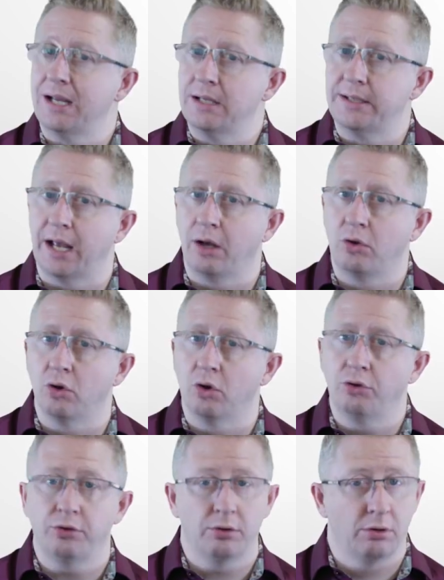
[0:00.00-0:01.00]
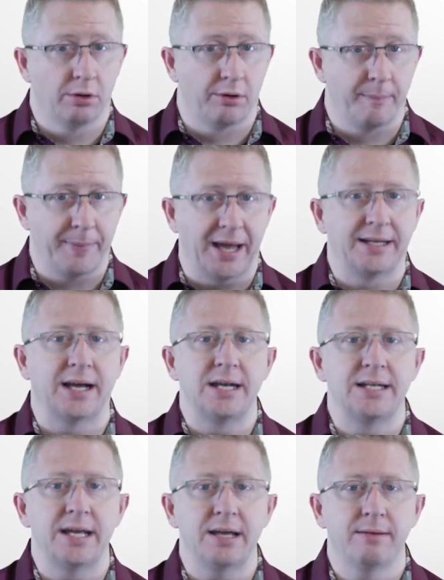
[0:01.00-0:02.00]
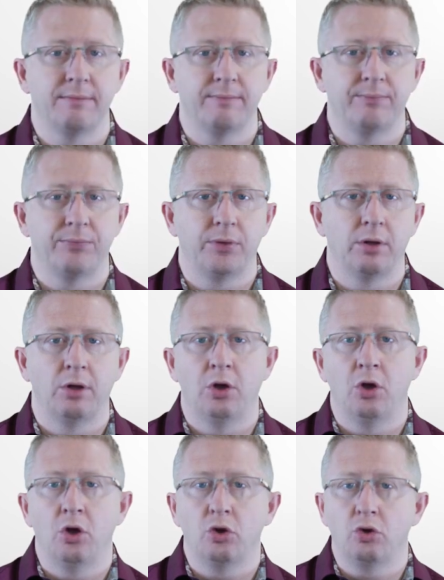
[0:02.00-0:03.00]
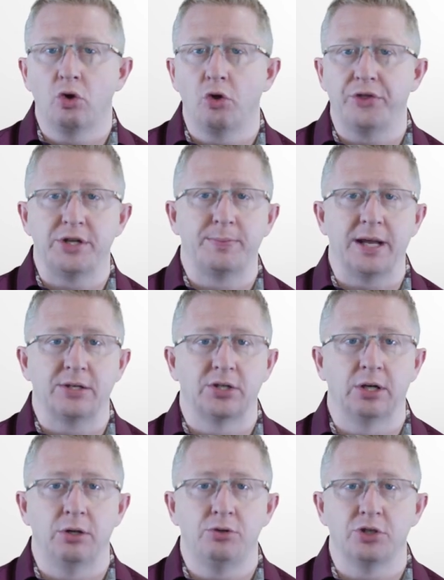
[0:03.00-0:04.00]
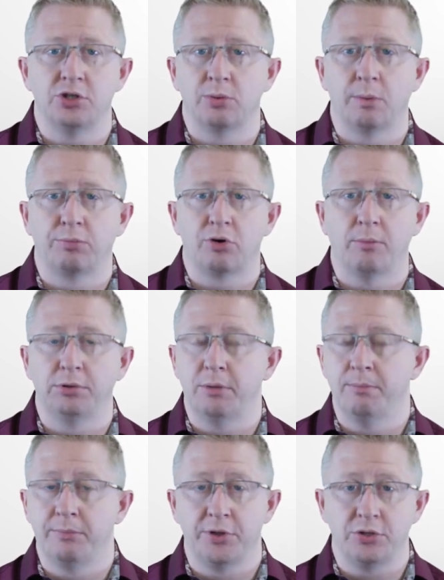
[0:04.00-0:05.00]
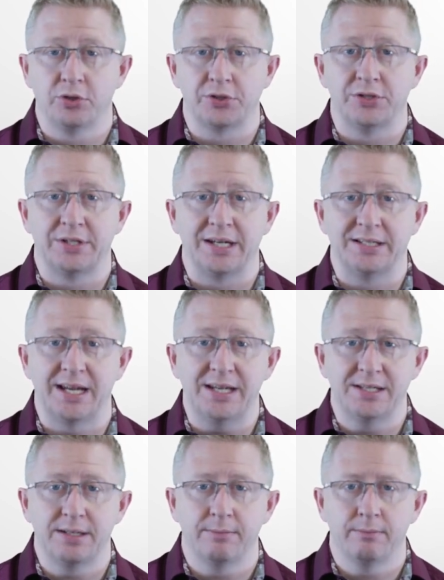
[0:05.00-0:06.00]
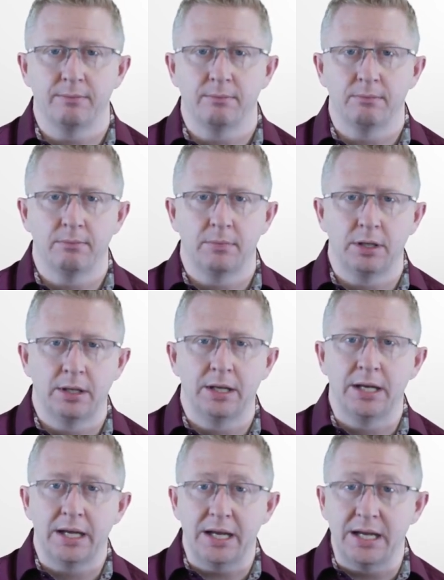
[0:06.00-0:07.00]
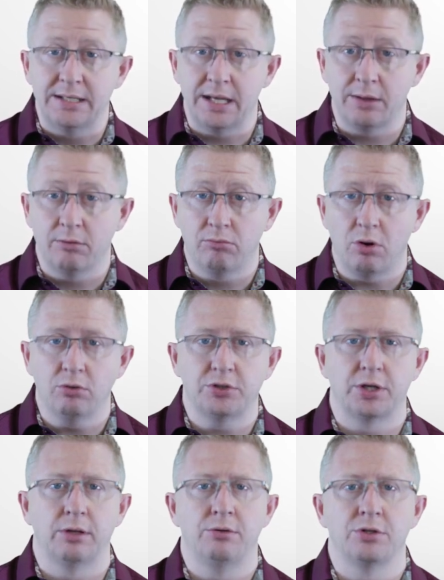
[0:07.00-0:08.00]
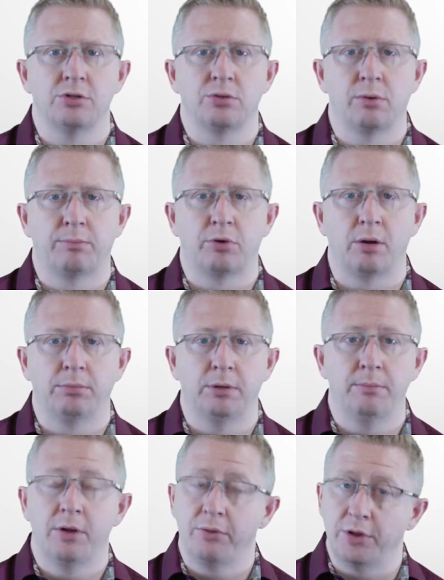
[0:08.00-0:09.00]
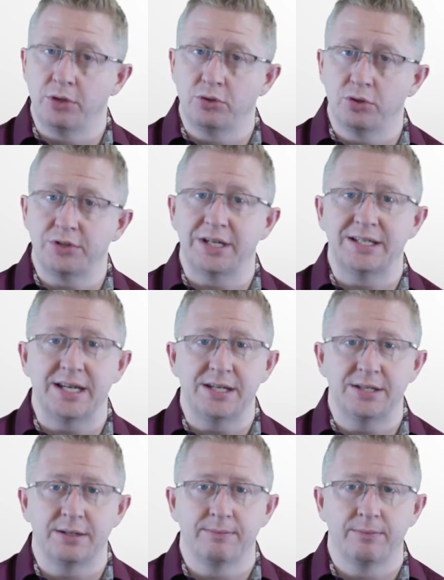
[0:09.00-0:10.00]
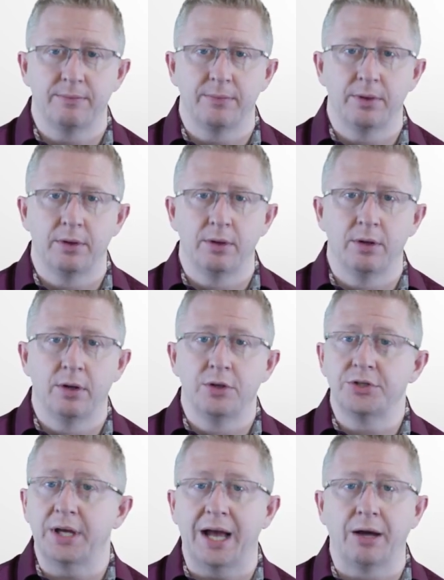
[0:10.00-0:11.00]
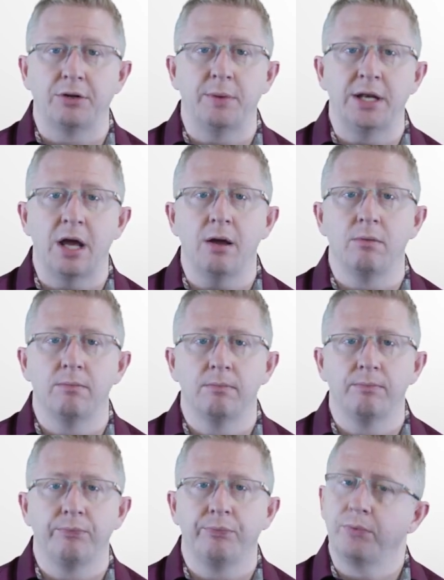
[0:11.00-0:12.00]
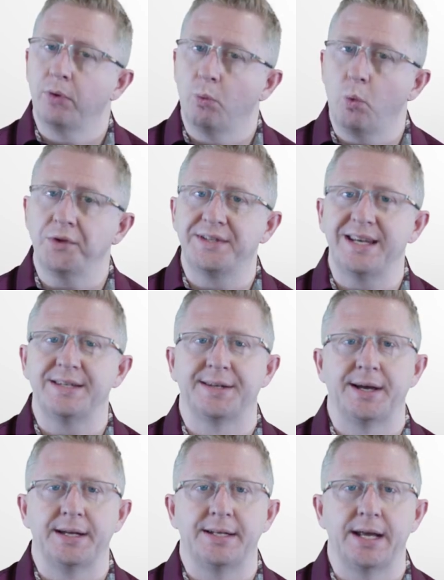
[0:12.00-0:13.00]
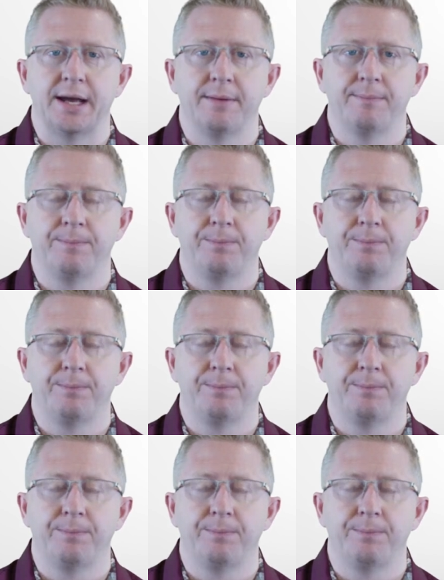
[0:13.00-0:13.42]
Is it a good or a bad idea? Could this be a solution to a problem that doesn't exist? Is it the wrong solution to a problem that does exist? So how do we know? What is an idea?